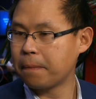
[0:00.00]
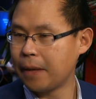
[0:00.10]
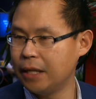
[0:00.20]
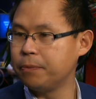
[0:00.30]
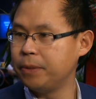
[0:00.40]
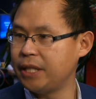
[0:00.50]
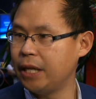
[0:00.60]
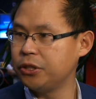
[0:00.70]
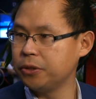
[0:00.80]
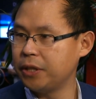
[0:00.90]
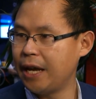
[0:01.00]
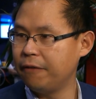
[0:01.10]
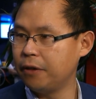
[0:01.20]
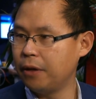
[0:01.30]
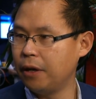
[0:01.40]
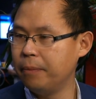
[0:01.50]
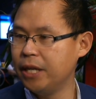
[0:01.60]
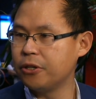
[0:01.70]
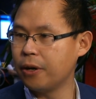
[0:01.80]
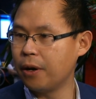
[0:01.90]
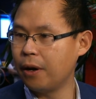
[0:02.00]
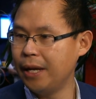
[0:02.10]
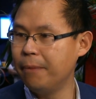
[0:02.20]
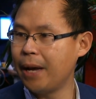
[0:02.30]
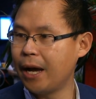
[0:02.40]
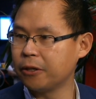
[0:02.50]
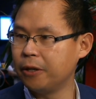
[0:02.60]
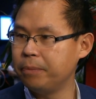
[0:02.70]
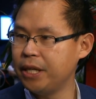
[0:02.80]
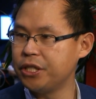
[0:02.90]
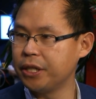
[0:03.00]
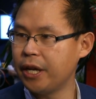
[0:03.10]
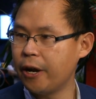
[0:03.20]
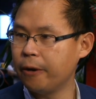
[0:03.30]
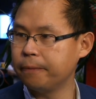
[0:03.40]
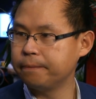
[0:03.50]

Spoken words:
has the potential to have a major impact on patient care.